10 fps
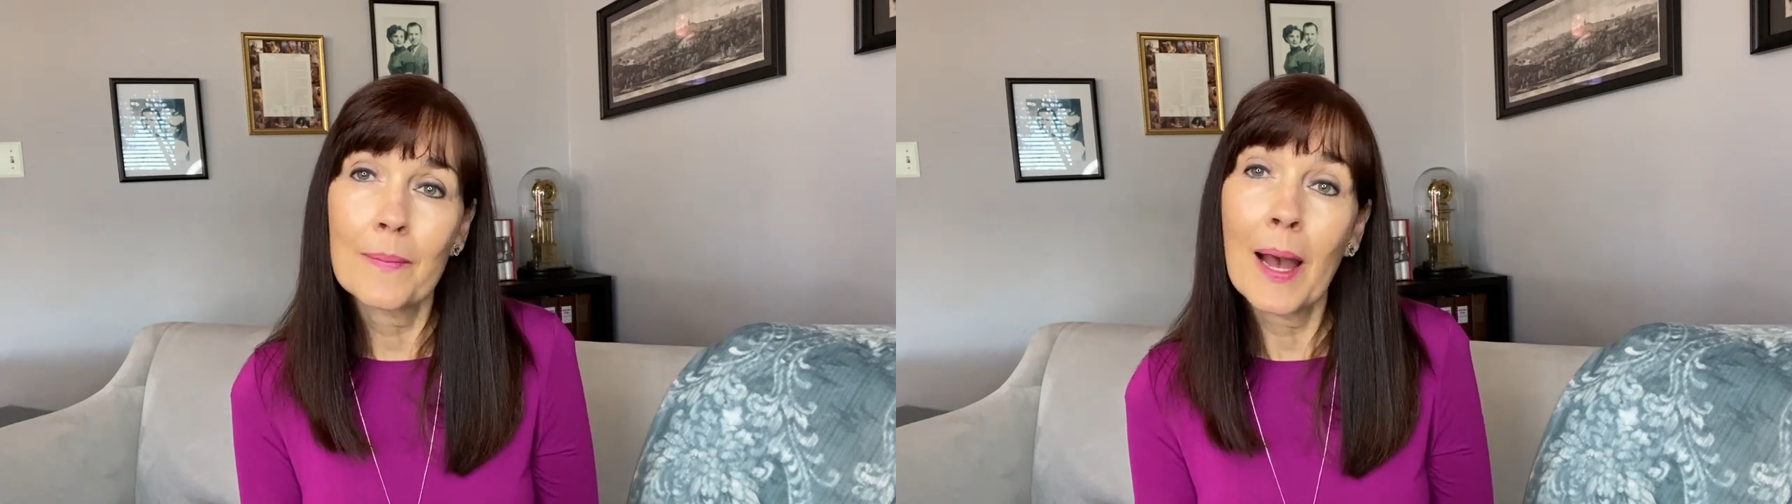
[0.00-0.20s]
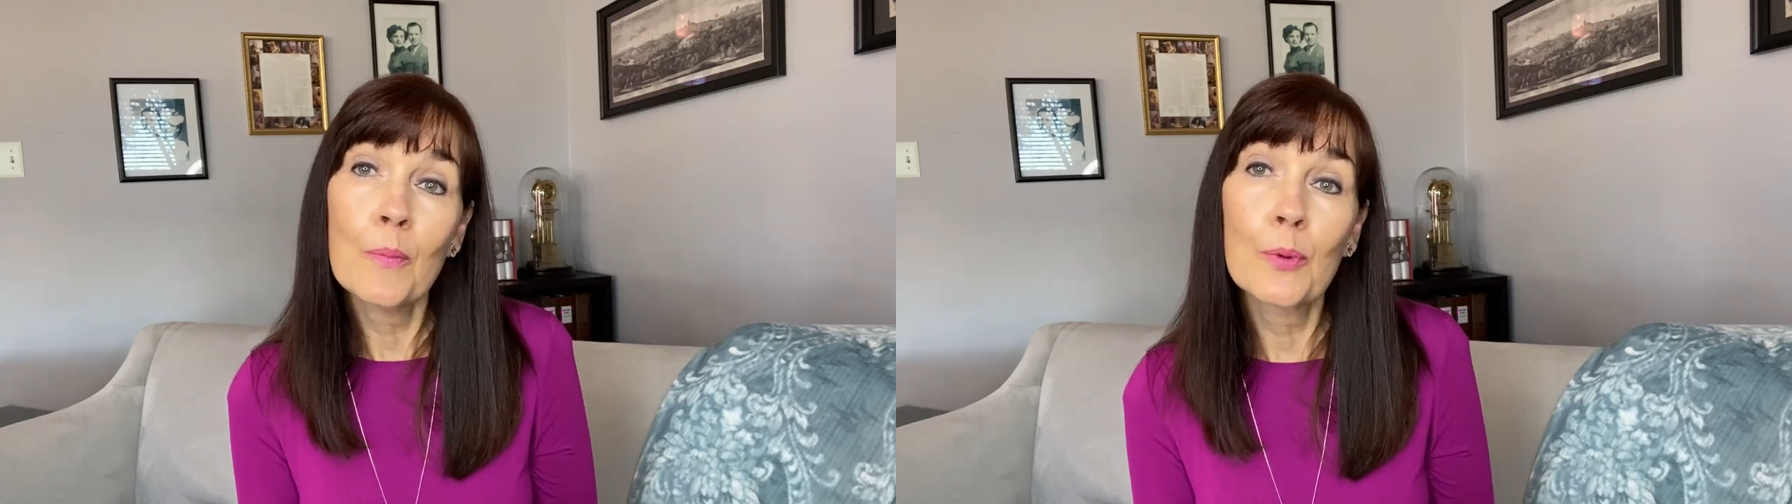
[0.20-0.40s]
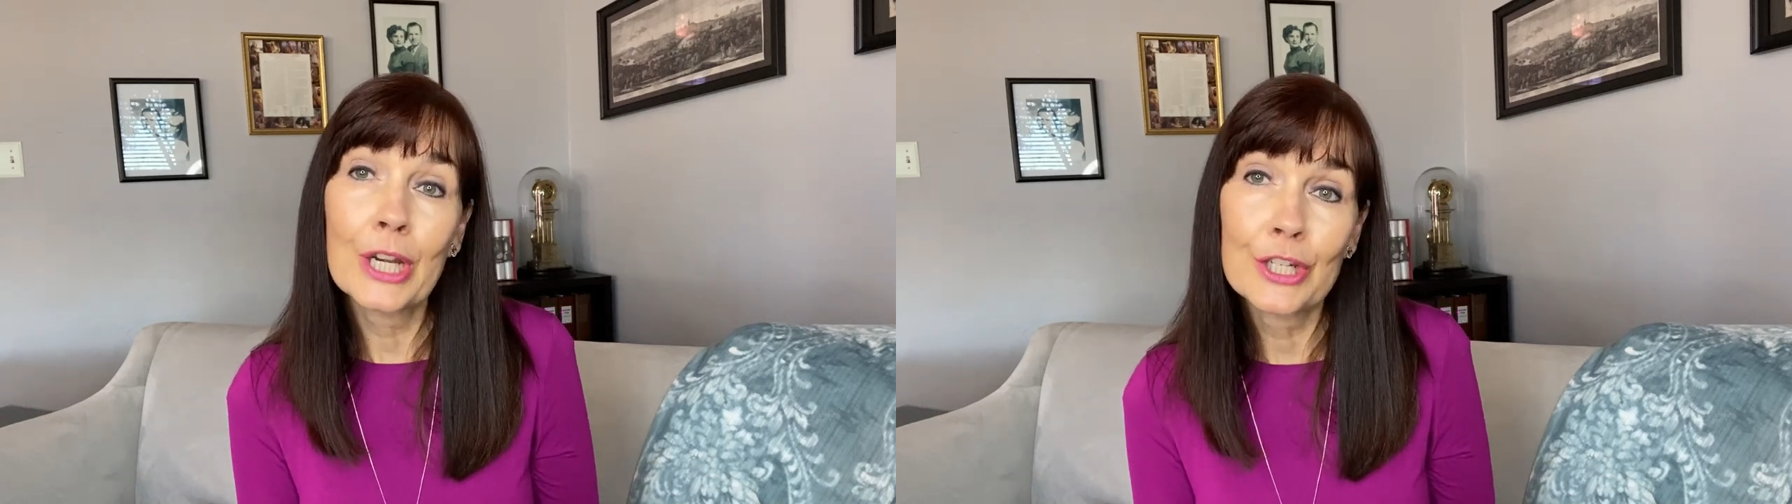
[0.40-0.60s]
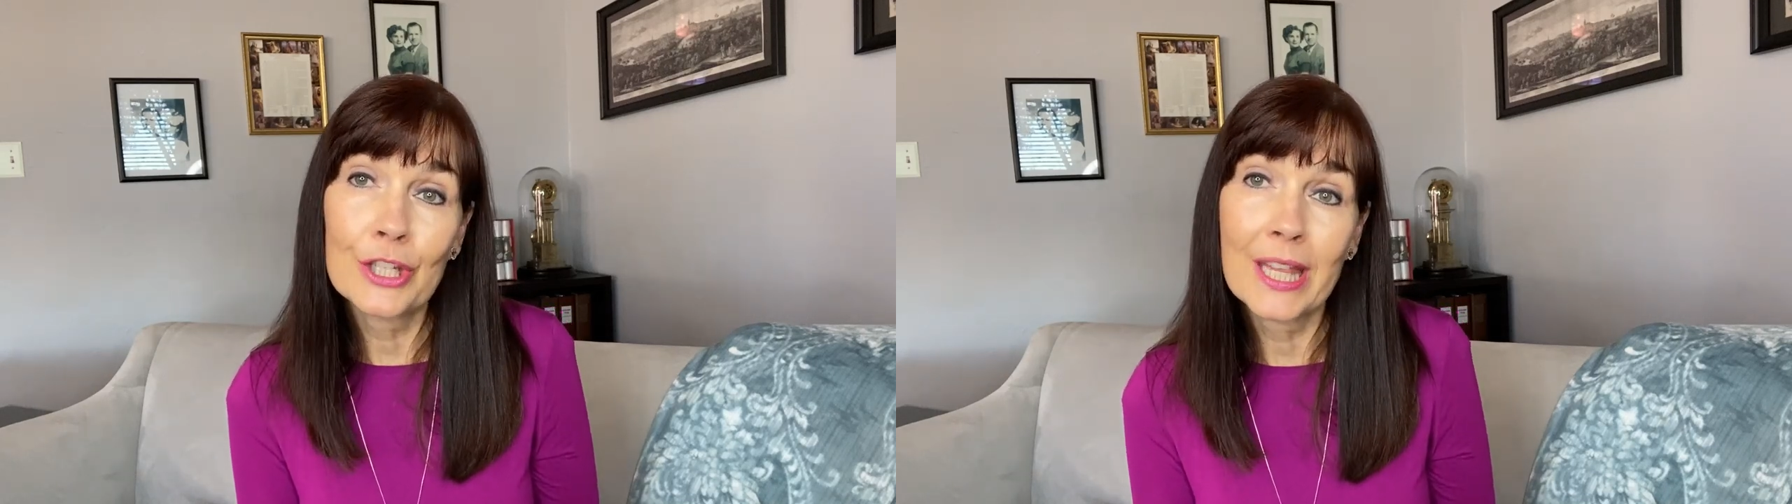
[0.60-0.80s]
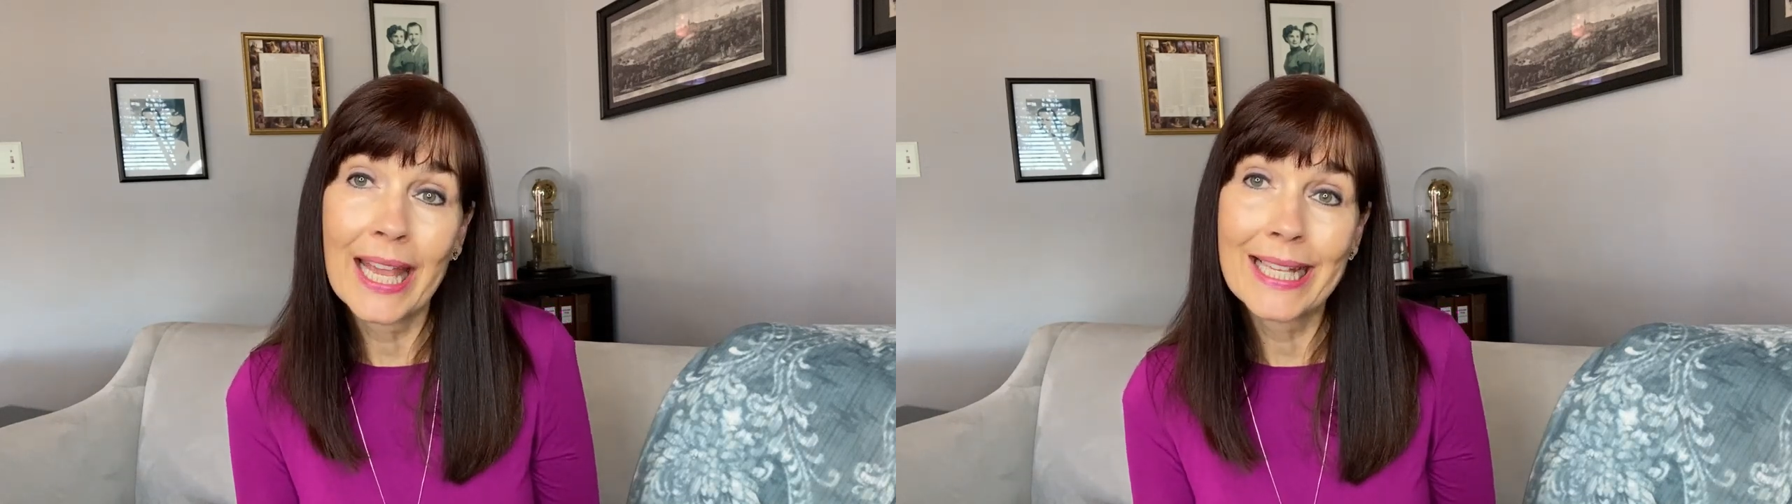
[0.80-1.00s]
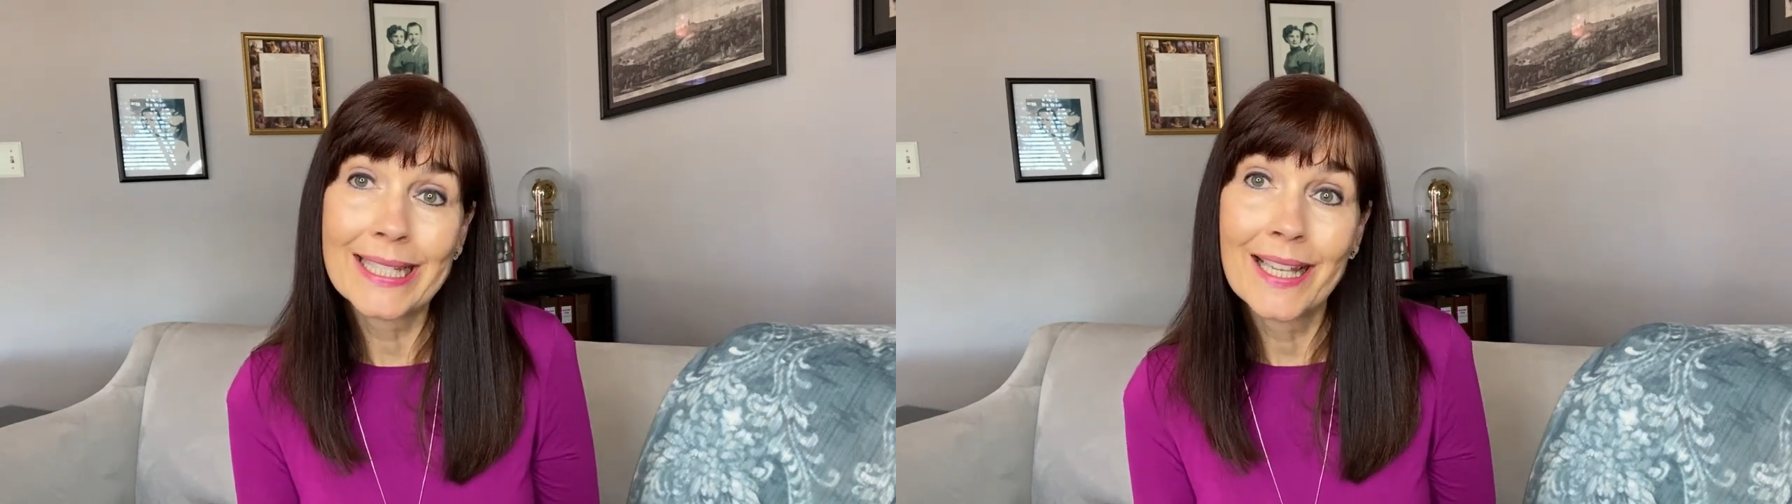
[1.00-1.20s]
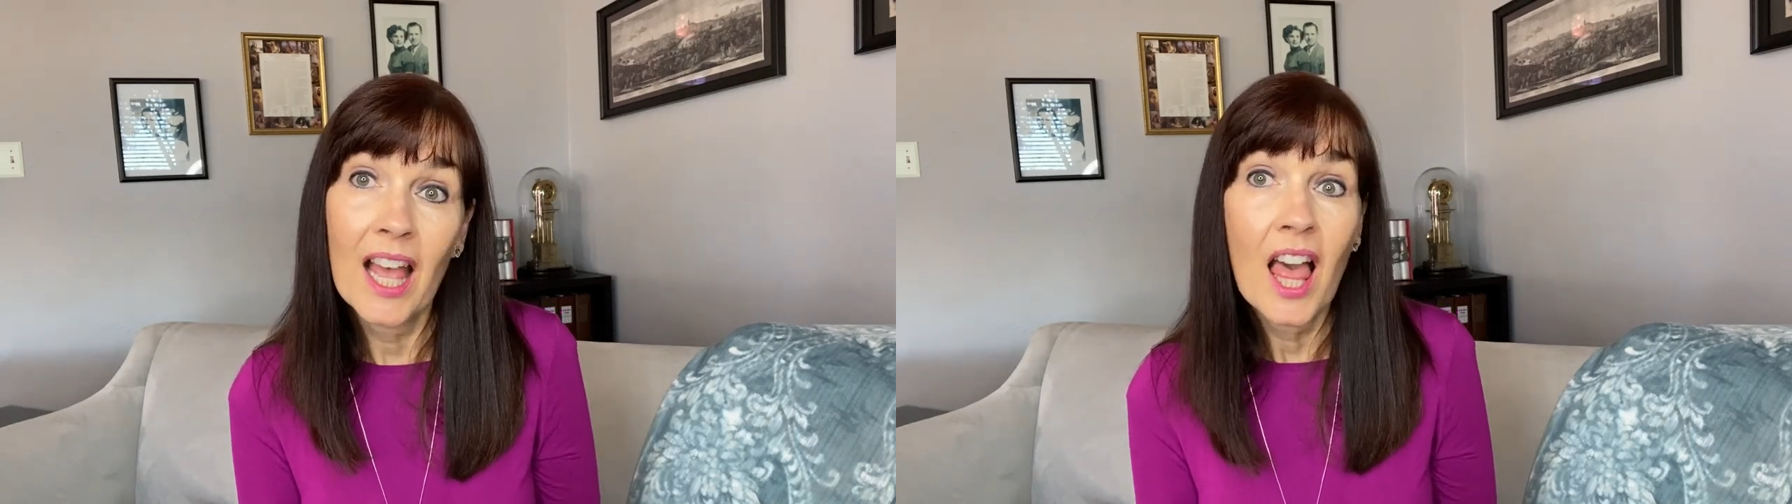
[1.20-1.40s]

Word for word: about British things,